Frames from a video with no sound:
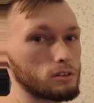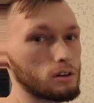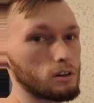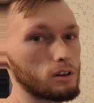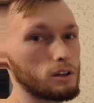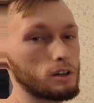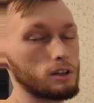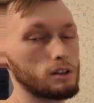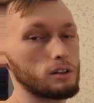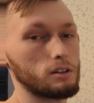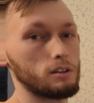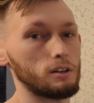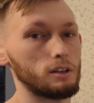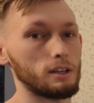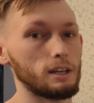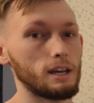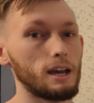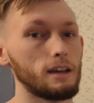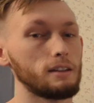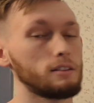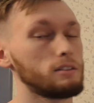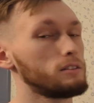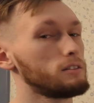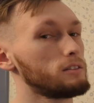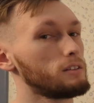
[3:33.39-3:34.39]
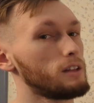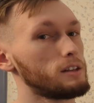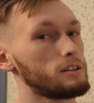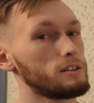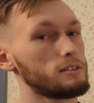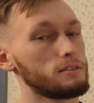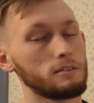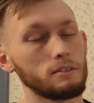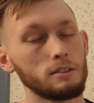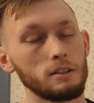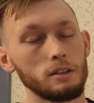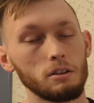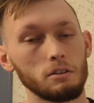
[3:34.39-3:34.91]
All right, again,
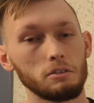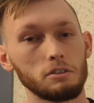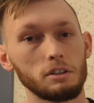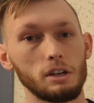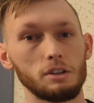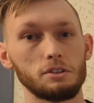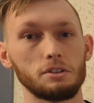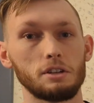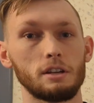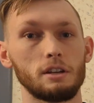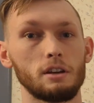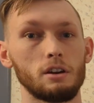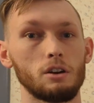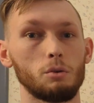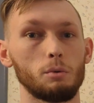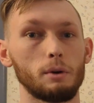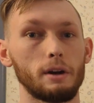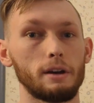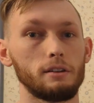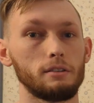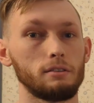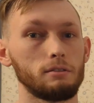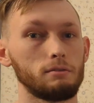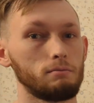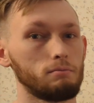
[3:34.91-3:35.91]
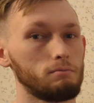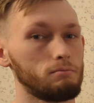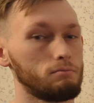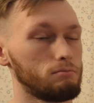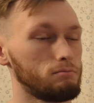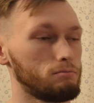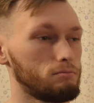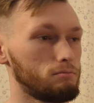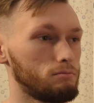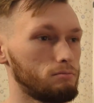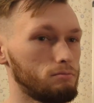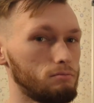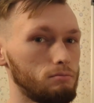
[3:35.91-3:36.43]
anything that irritates that airway,
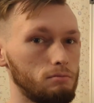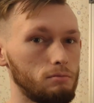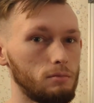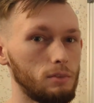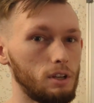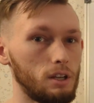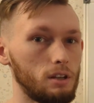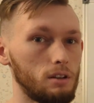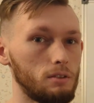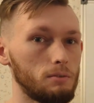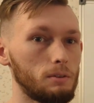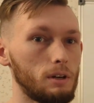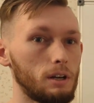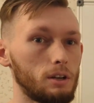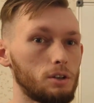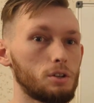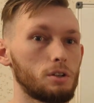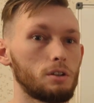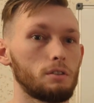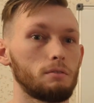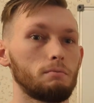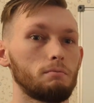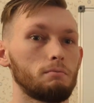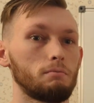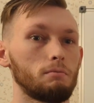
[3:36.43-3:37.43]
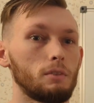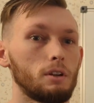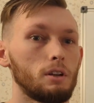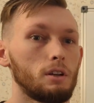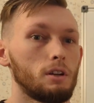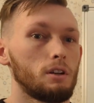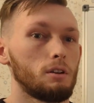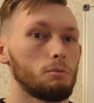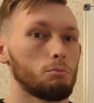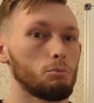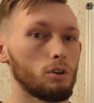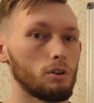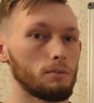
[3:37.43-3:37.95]
an infection,
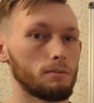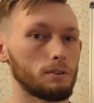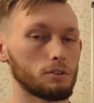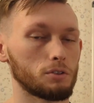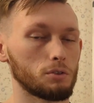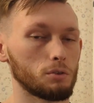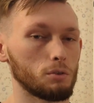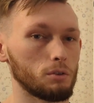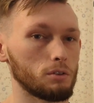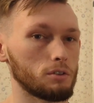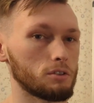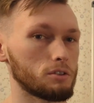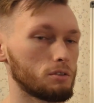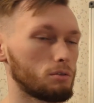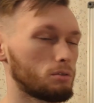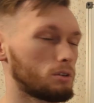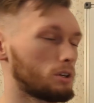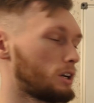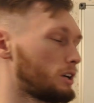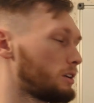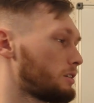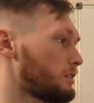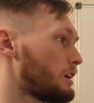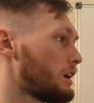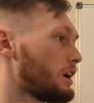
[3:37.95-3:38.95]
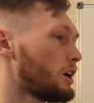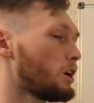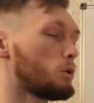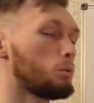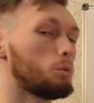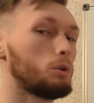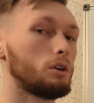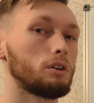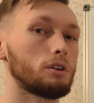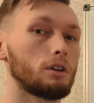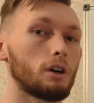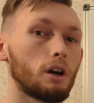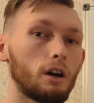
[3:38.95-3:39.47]
perfect source, okay,
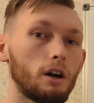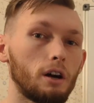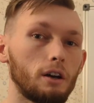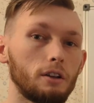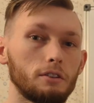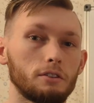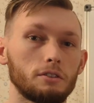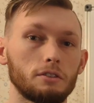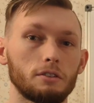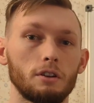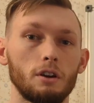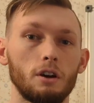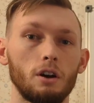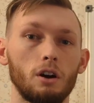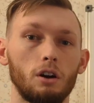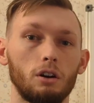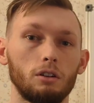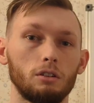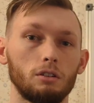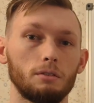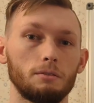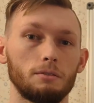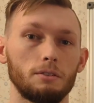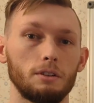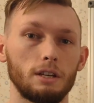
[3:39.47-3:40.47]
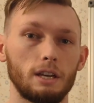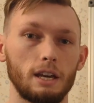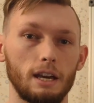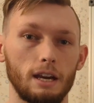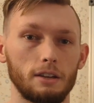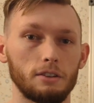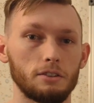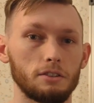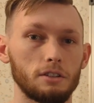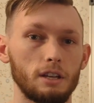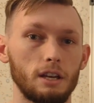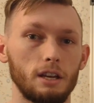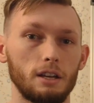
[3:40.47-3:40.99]
will cause all of the
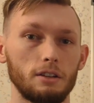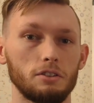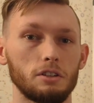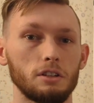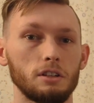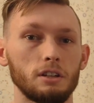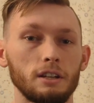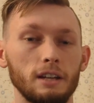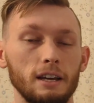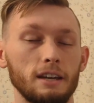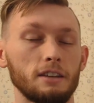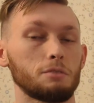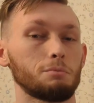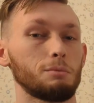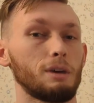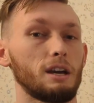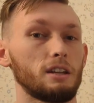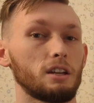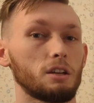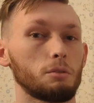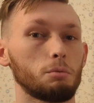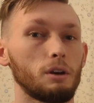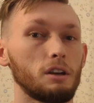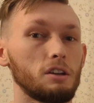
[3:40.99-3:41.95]
cascades in an asthmatic